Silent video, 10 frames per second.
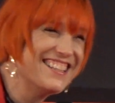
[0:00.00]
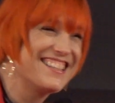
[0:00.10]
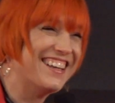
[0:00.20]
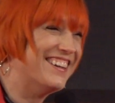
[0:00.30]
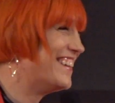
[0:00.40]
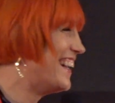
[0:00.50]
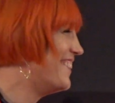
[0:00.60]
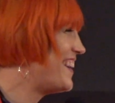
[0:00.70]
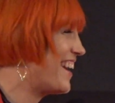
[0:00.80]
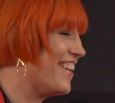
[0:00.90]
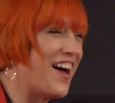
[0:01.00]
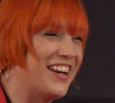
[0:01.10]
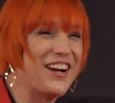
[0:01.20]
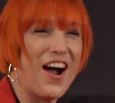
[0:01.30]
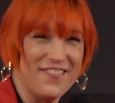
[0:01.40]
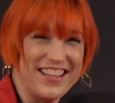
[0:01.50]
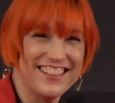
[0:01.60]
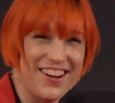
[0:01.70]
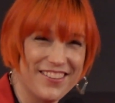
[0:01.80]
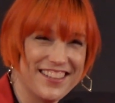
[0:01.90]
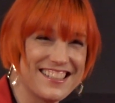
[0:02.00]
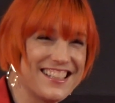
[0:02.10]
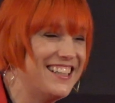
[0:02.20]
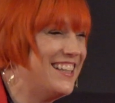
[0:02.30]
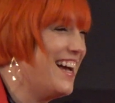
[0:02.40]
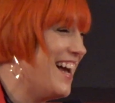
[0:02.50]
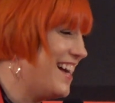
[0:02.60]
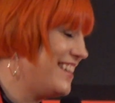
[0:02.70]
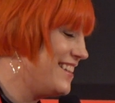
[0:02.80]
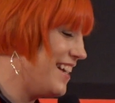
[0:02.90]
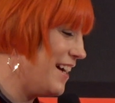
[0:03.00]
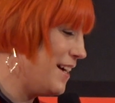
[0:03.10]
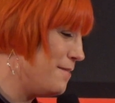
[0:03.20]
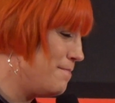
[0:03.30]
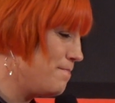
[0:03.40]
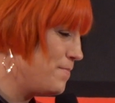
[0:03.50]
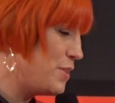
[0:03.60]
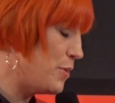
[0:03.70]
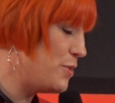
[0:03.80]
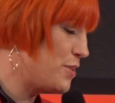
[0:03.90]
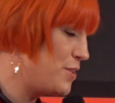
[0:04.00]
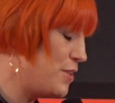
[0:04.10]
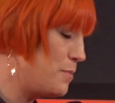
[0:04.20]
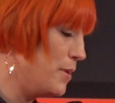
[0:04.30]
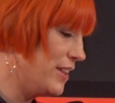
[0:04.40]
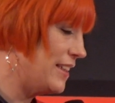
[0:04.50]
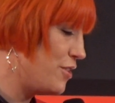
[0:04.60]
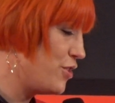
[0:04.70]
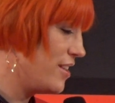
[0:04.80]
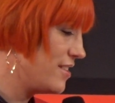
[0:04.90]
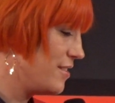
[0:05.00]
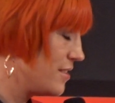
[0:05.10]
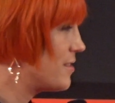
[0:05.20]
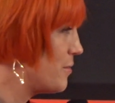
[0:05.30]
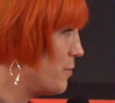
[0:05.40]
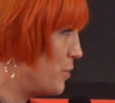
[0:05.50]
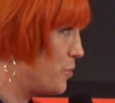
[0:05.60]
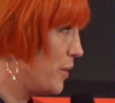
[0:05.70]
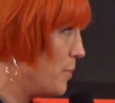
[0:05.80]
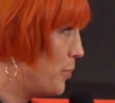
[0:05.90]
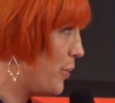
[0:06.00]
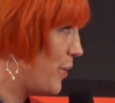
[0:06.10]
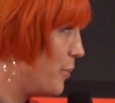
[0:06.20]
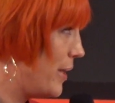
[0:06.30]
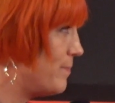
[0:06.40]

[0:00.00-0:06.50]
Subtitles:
So we had a lot in common, all of us. And so just building that trust was really important.